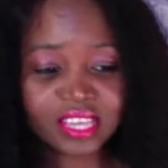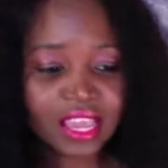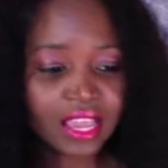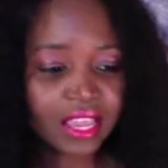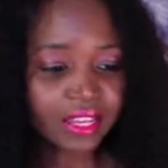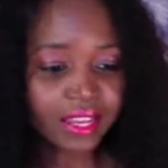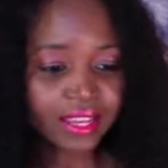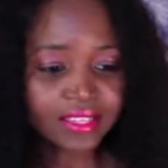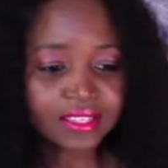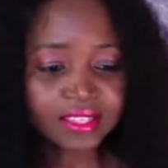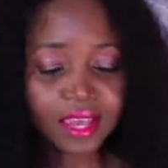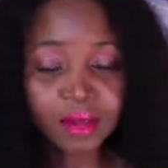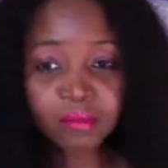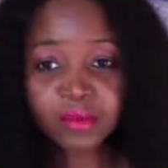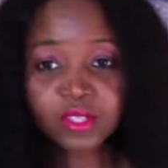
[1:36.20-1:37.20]
Last
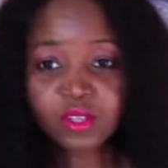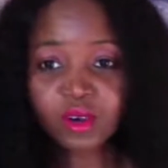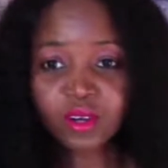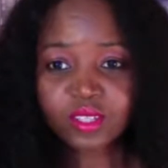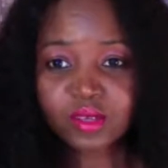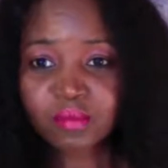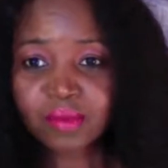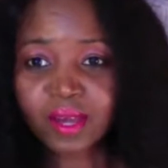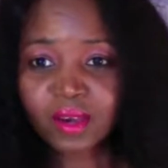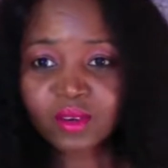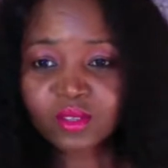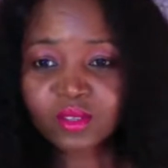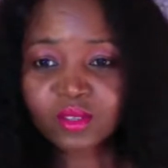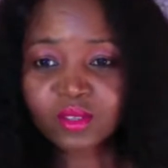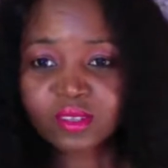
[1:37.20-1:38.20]
time we talked
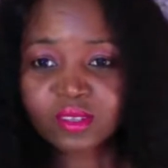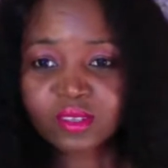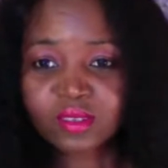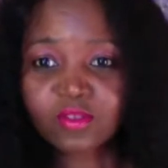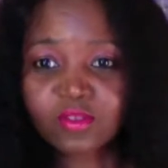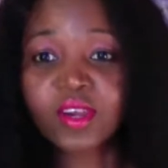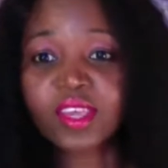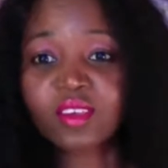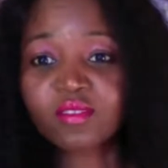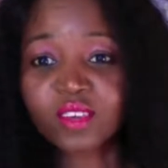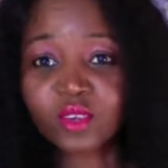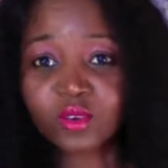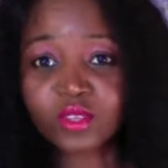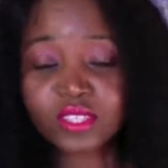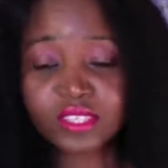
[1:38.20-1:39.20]
about forgiving
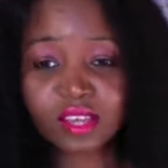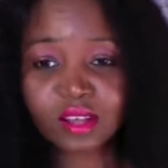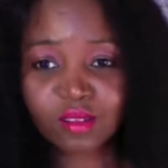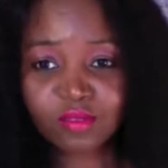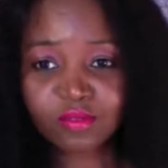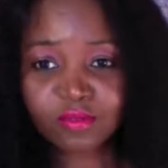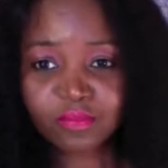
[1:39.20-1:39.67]
yourself.